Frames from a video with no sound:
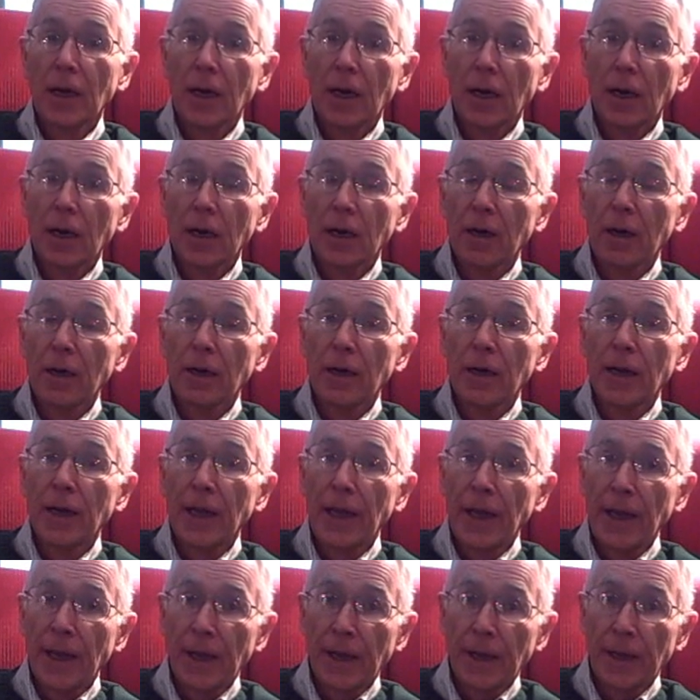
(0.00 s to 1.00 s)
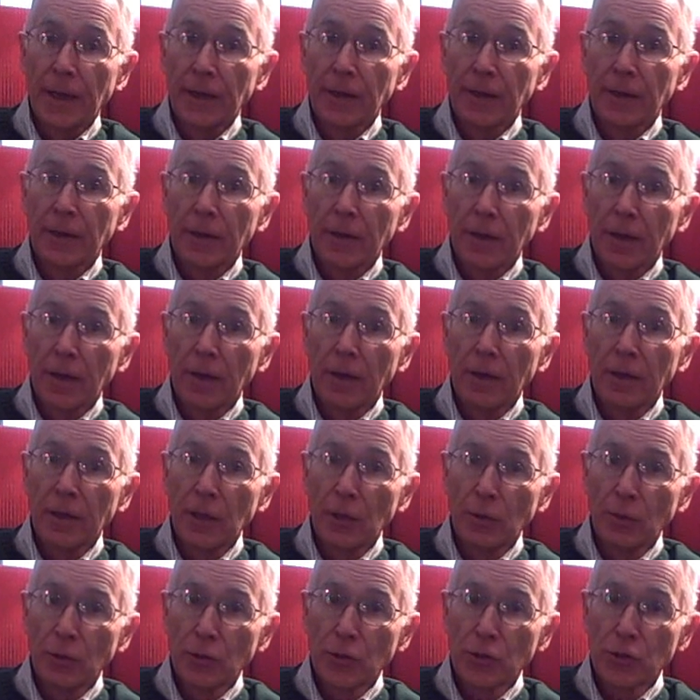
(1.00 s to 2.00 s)
and
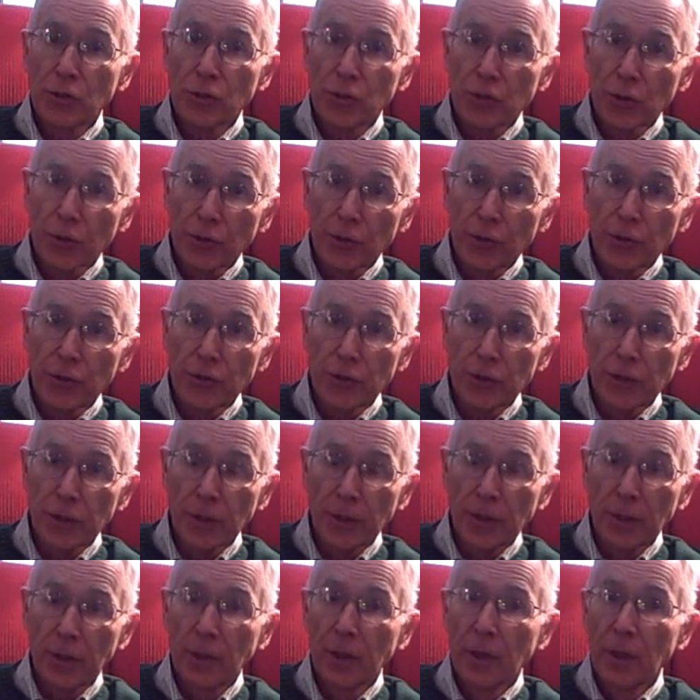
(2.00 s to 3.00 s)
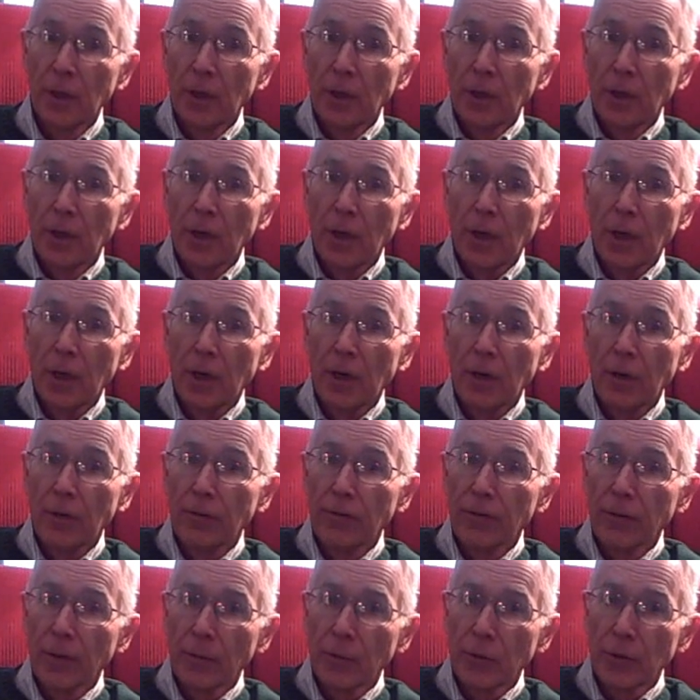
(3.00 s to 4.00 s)
he was searching
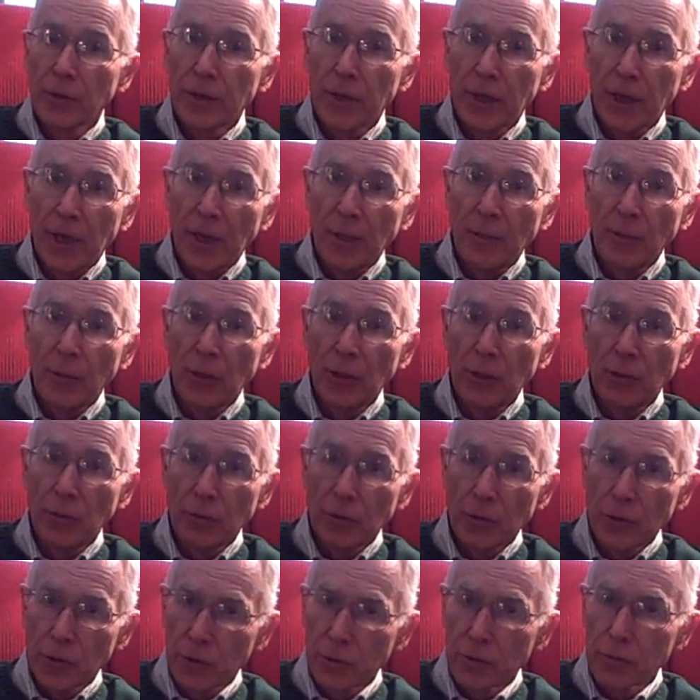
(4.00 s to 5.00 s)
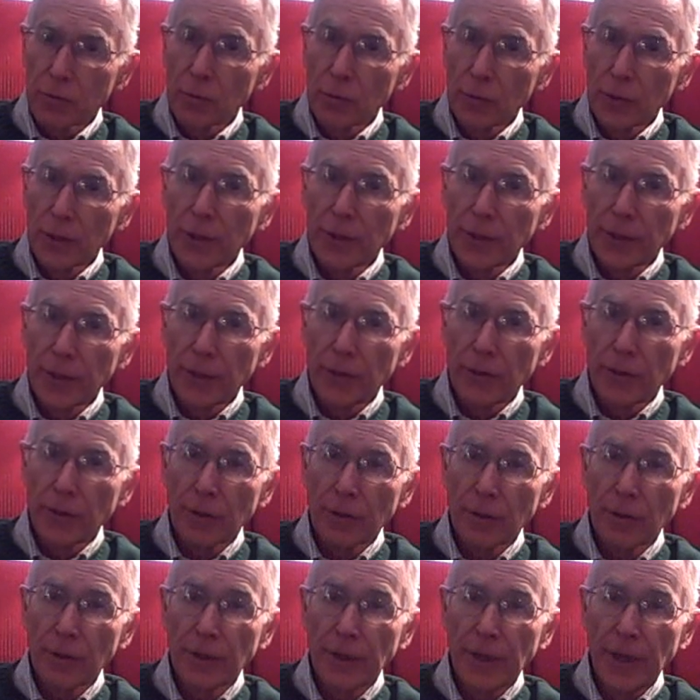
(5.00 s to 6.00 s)
from the time he was really in
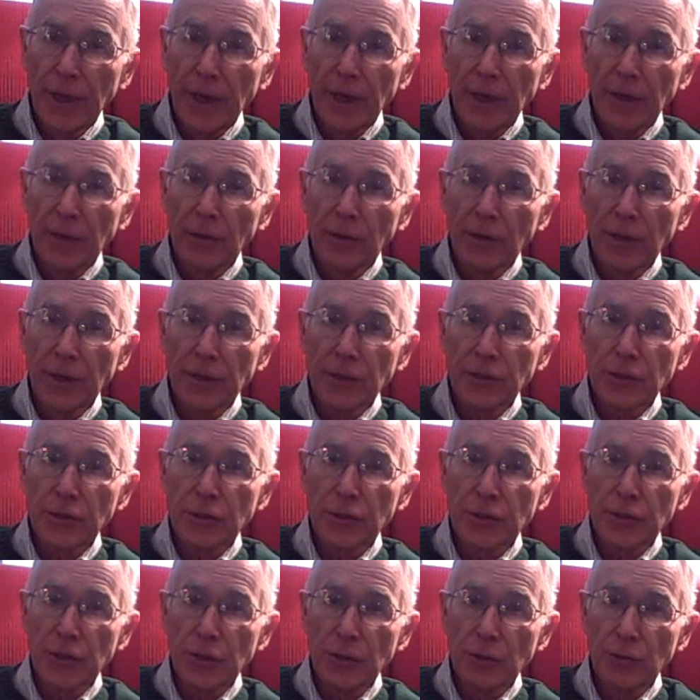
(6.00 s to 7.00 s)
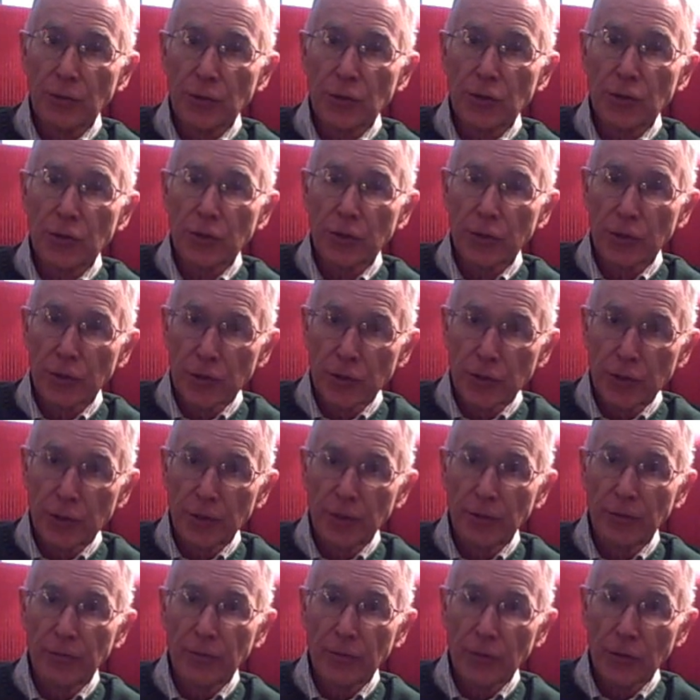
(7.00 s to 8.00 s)
early adolescence. He was
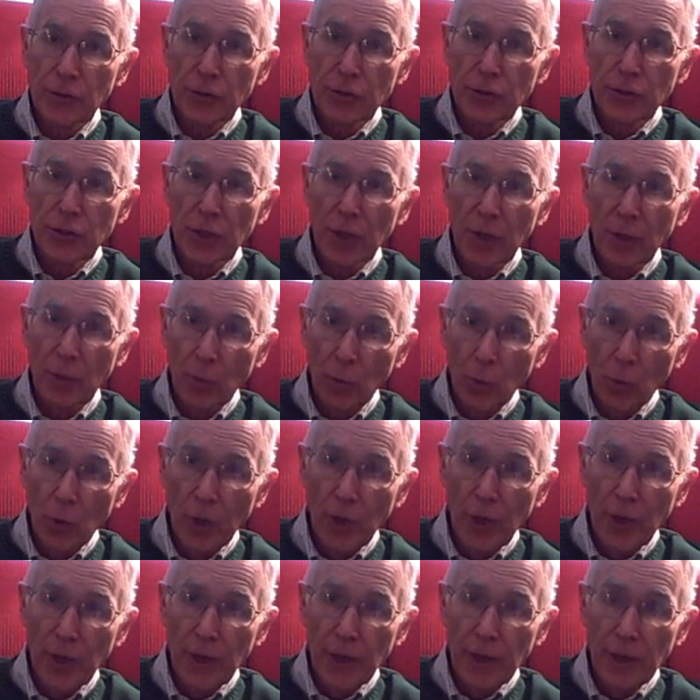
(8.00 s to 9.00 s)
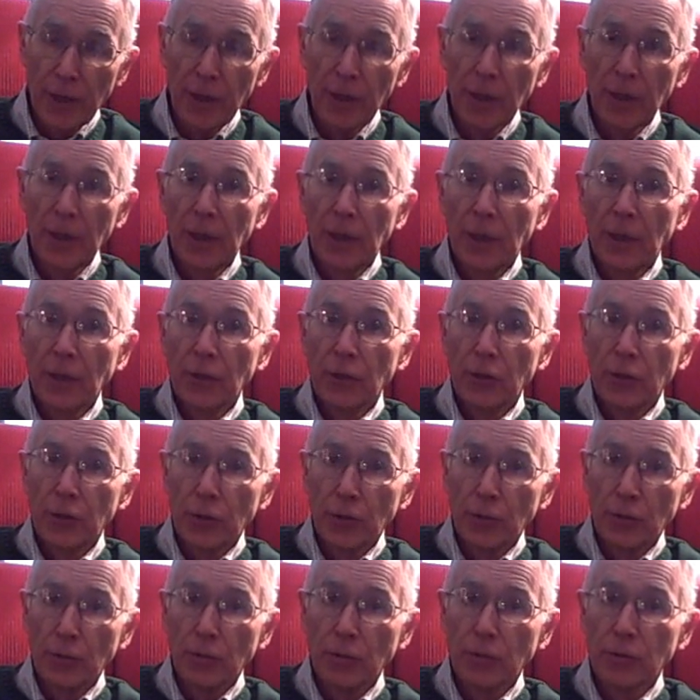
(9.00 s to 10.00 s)
searching for some way
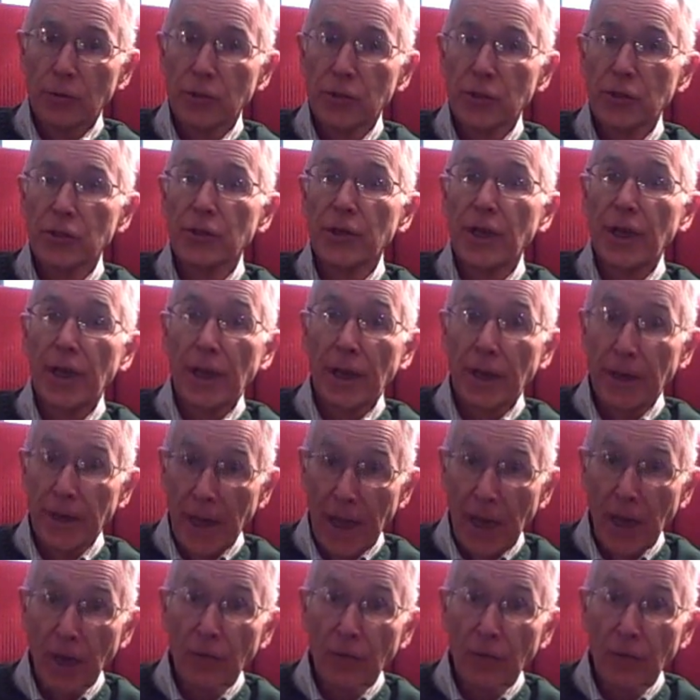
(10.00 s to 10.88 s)
to stand